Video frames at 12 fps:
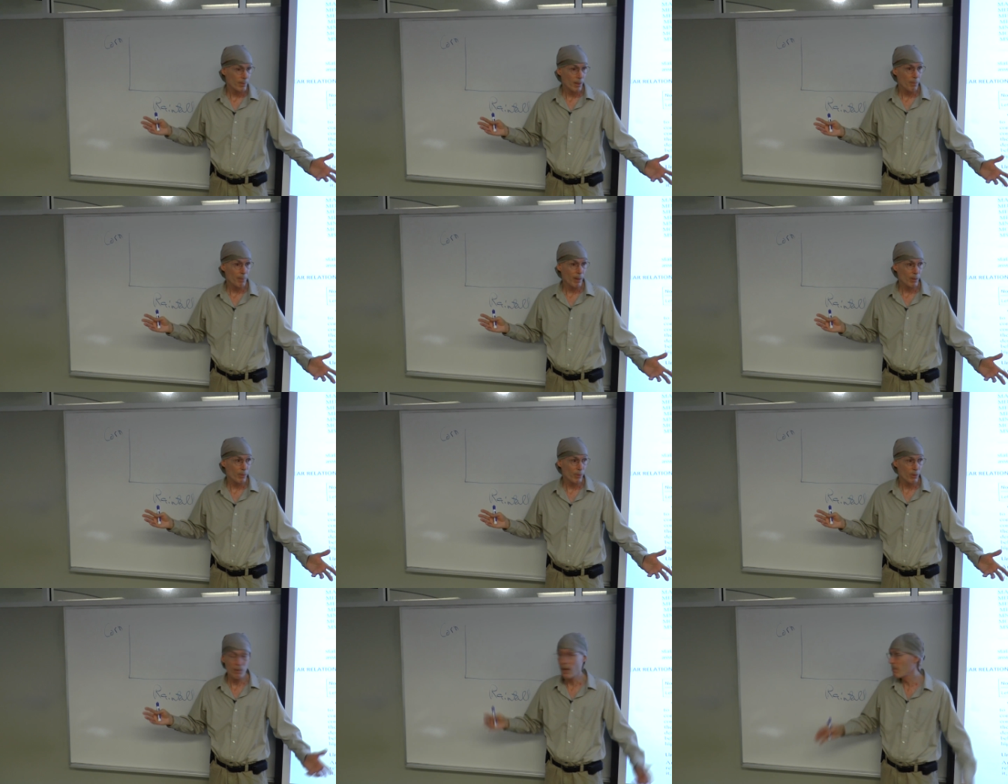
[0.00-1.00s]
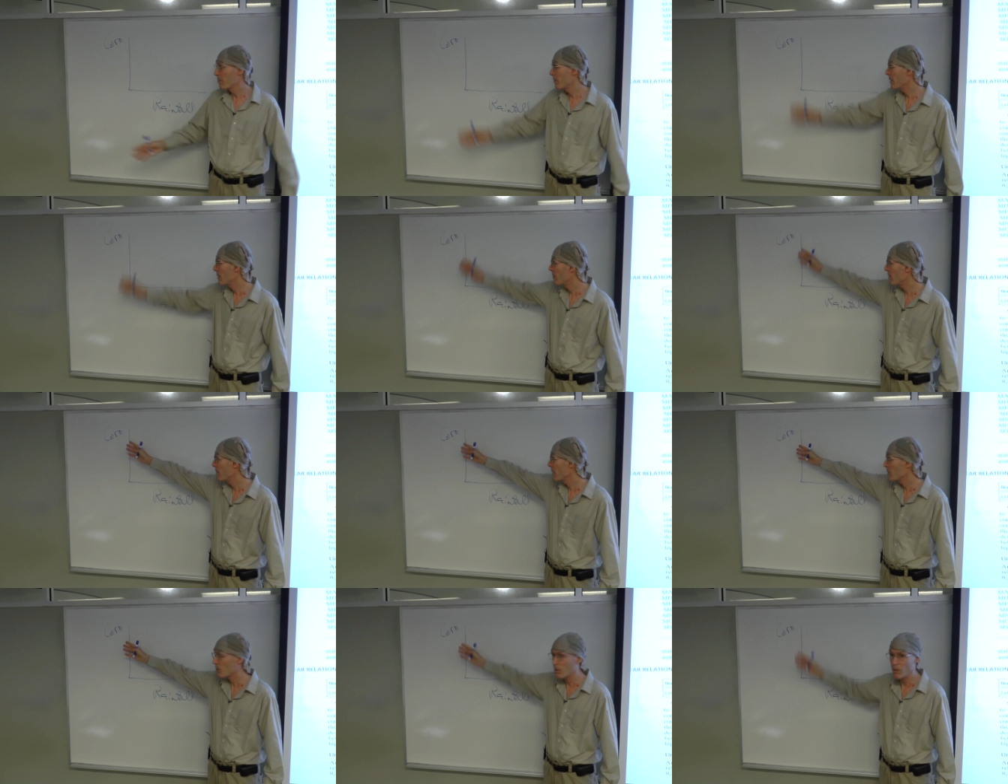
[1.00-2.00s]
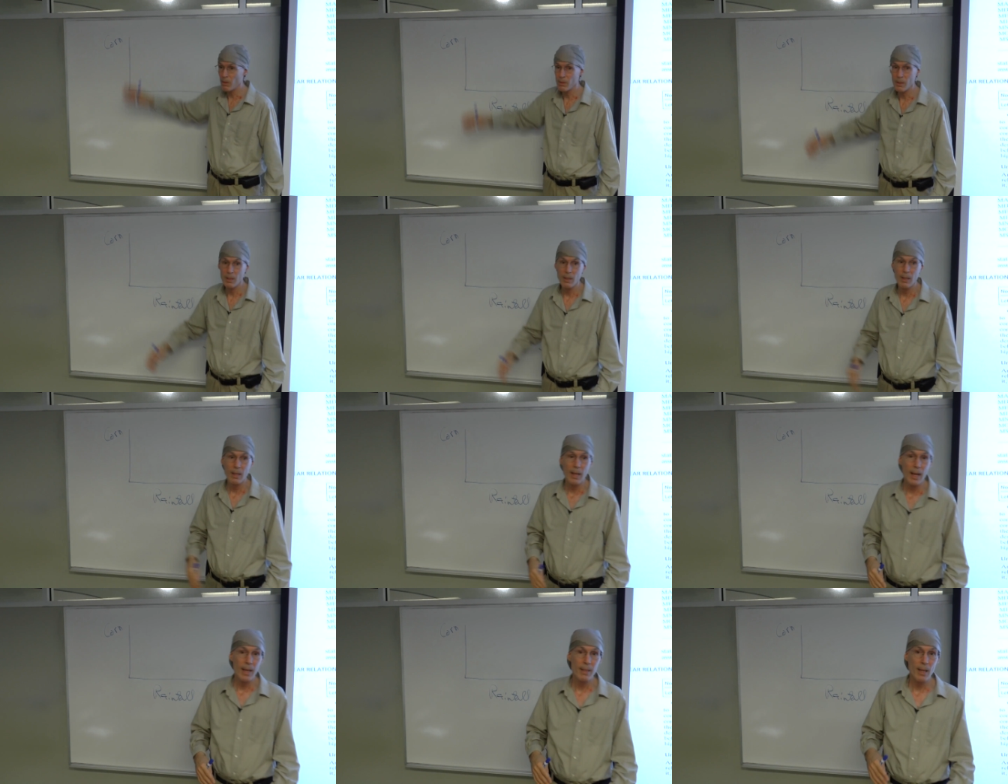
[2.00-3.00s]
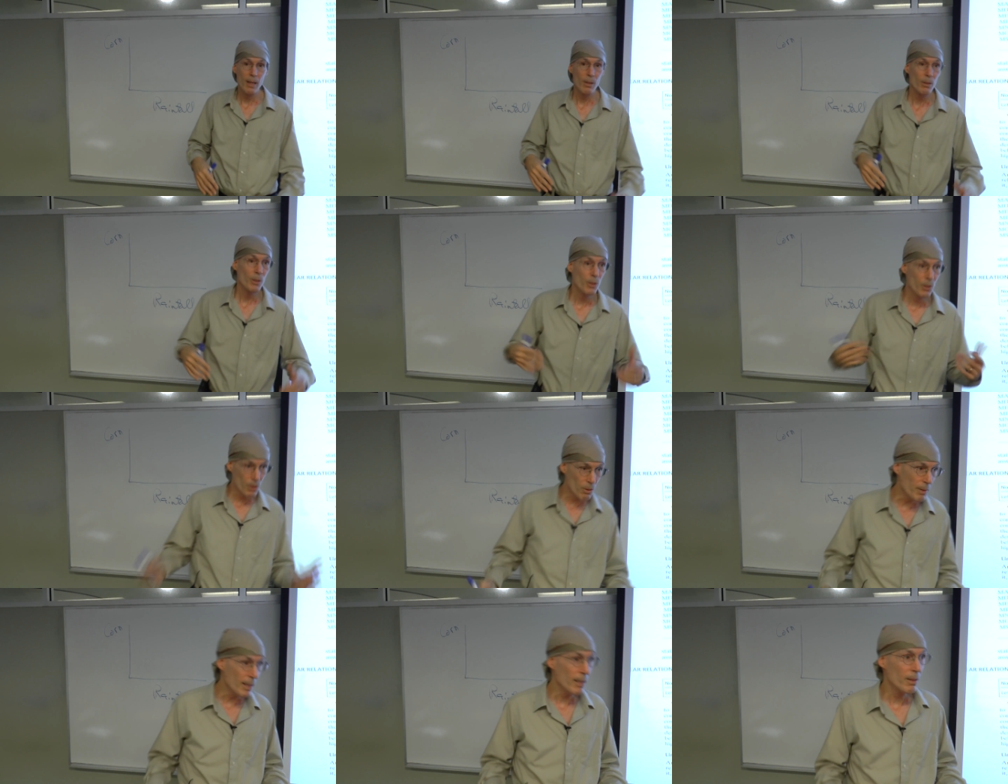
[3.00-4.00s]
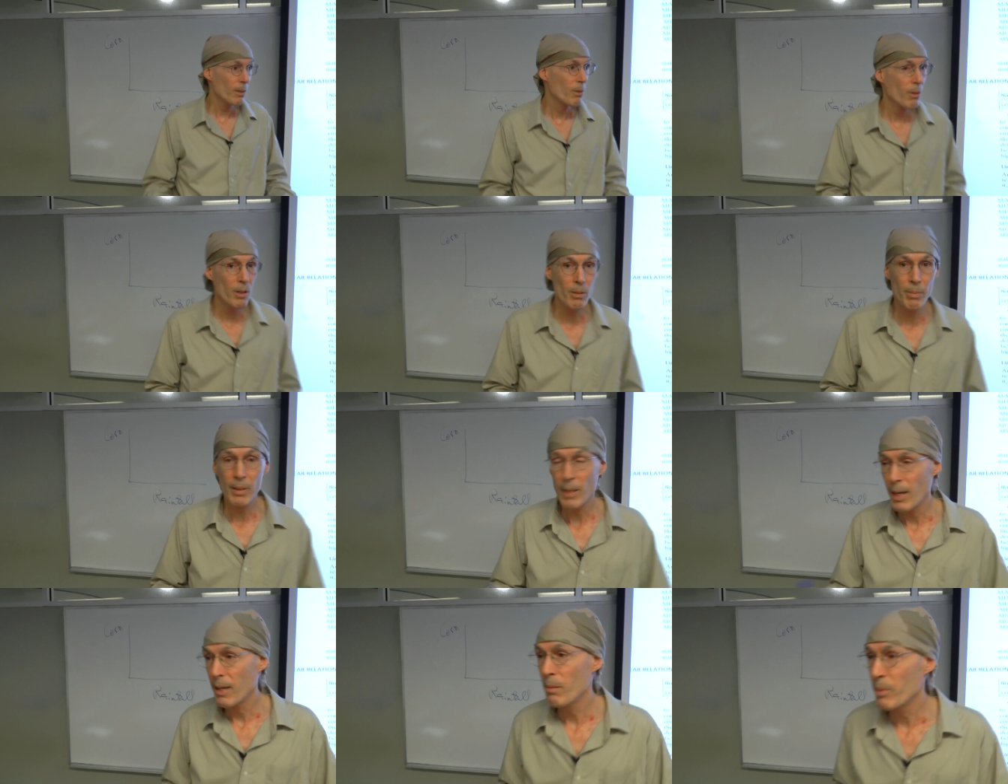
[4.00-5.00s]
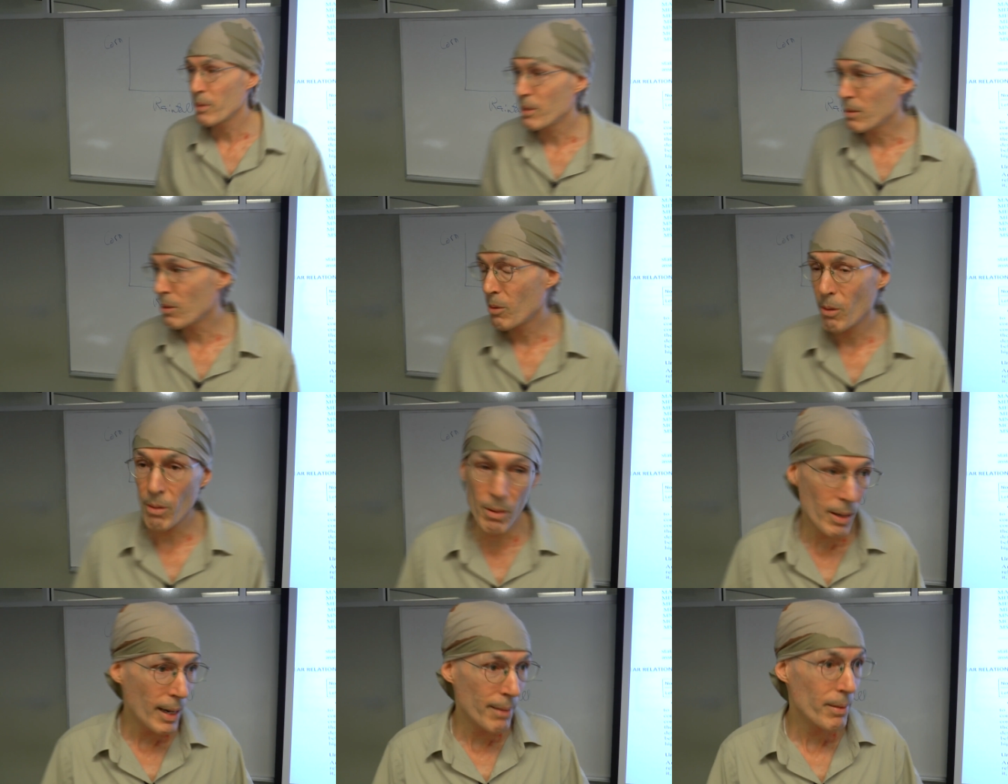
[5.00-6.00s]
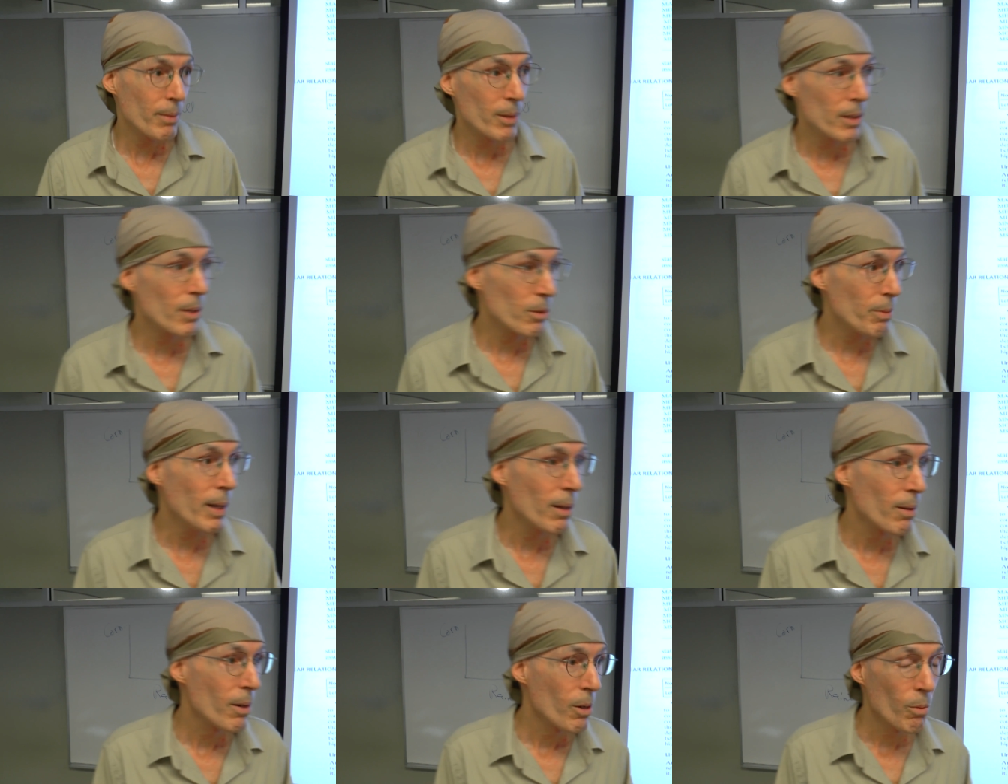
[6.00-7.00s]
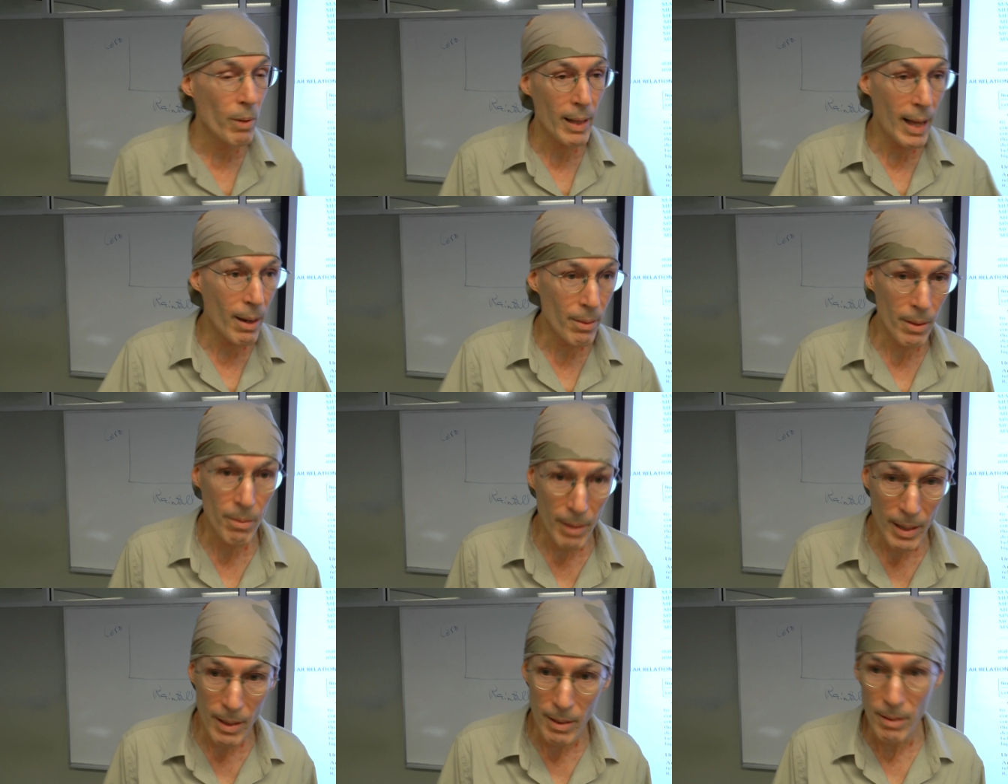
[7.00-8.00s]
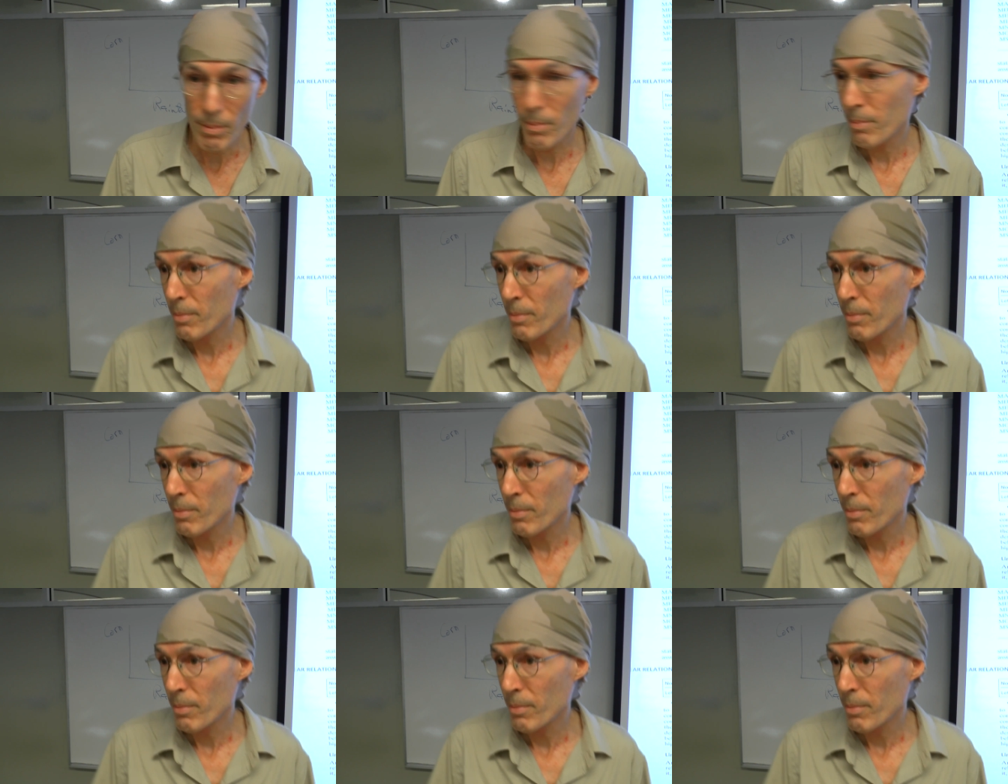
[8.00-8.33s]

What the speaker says: a bountiful crop and you have lots of corn, and not only do you eat the corn, but the animals eat the corn and everyone does well. Without the rain,